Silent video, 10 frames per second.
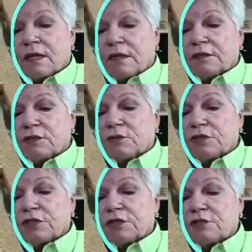So we
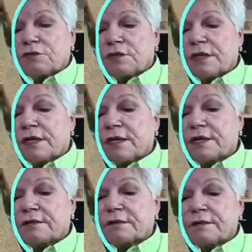just do
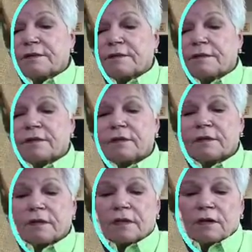that.
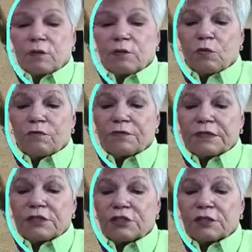We won't
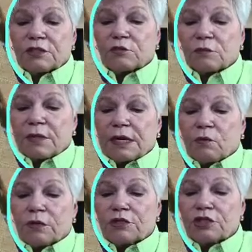finish this one, but I
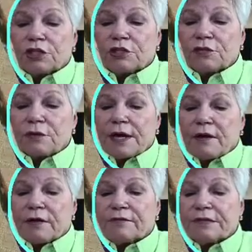want to show you how
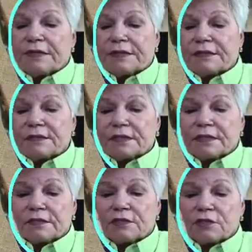everything is
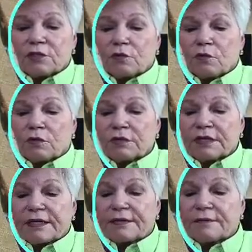done so you won't
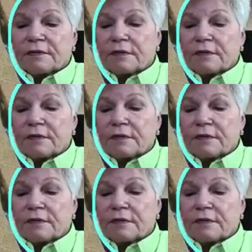say,